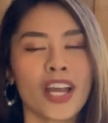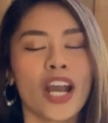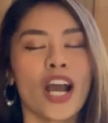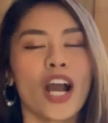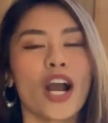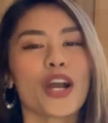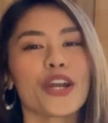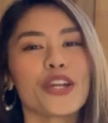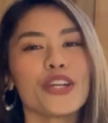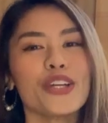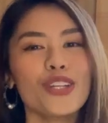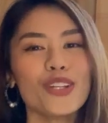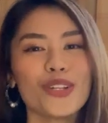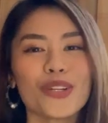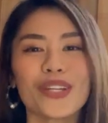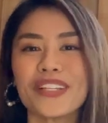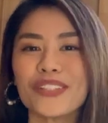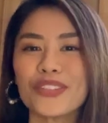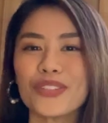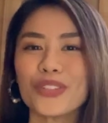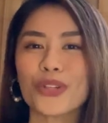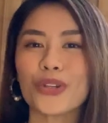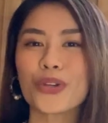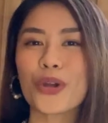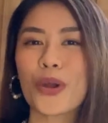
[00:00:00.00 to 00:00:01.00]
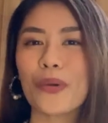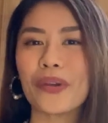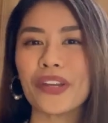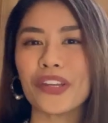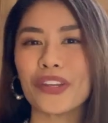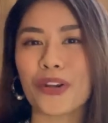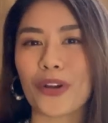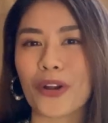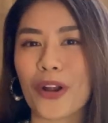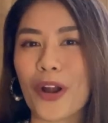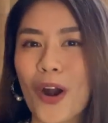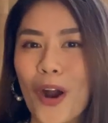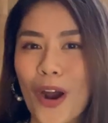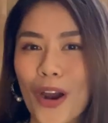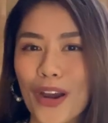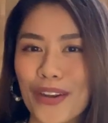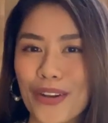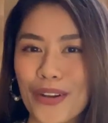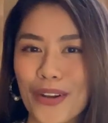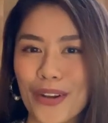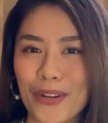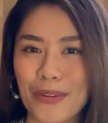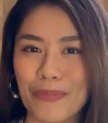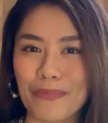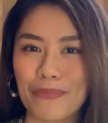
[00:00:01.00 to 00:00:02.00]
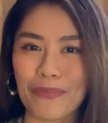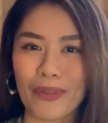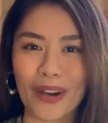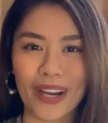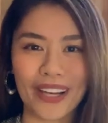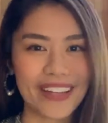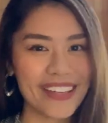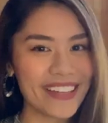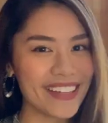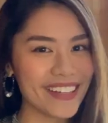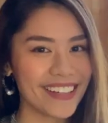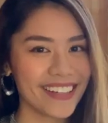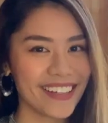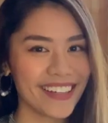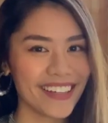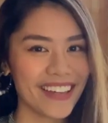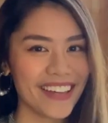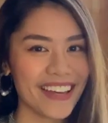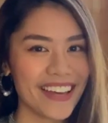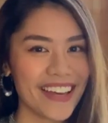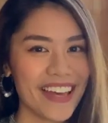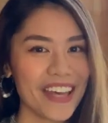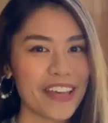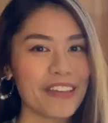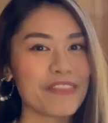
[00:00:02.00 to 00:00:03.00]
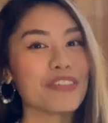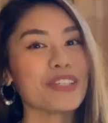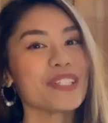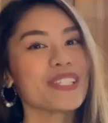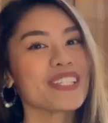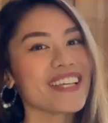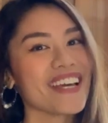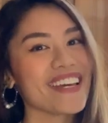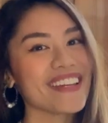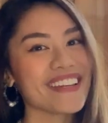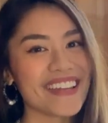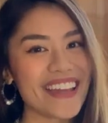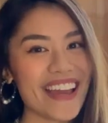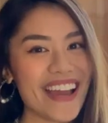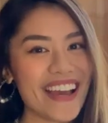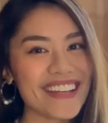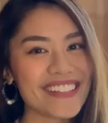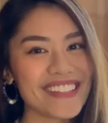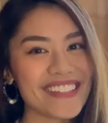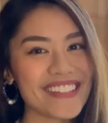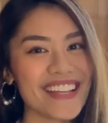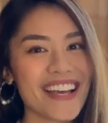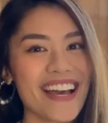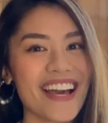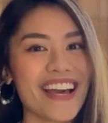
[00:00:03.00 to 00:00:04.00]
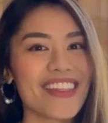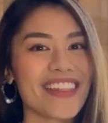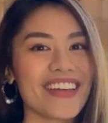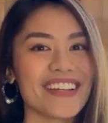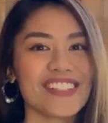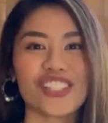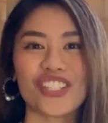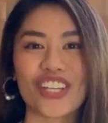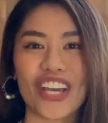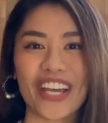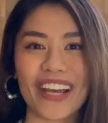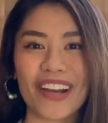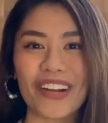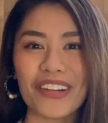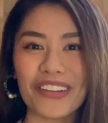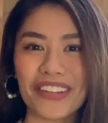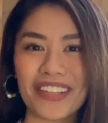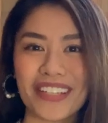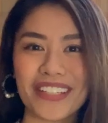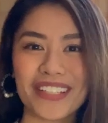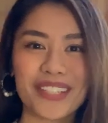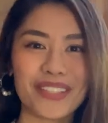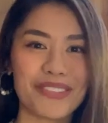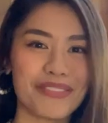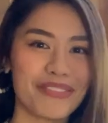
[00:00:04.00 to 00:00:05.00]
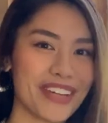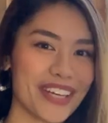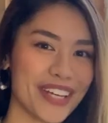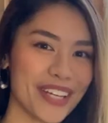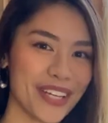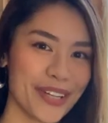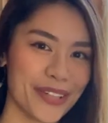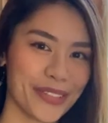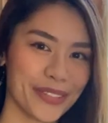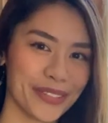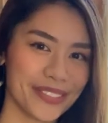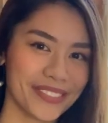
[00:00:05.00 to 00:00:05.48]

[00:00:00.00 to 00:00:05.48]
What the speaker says: Are you looking to grow your hard-earned money? If you said yes, then check out this video.